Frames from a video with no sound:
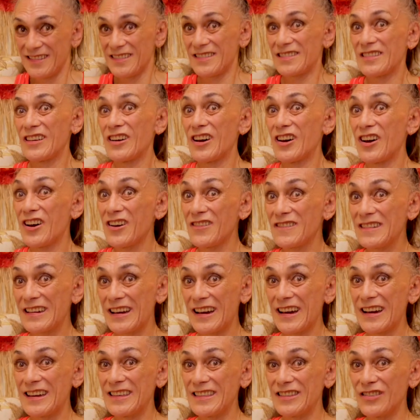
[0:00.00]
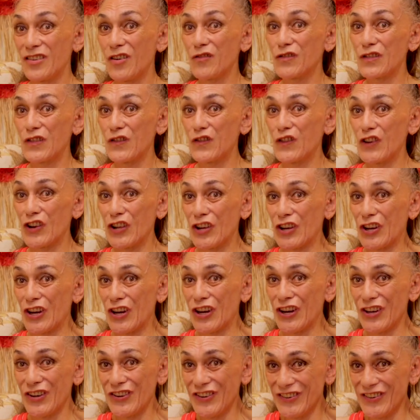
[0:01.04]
So, okay, then I'll give it a go.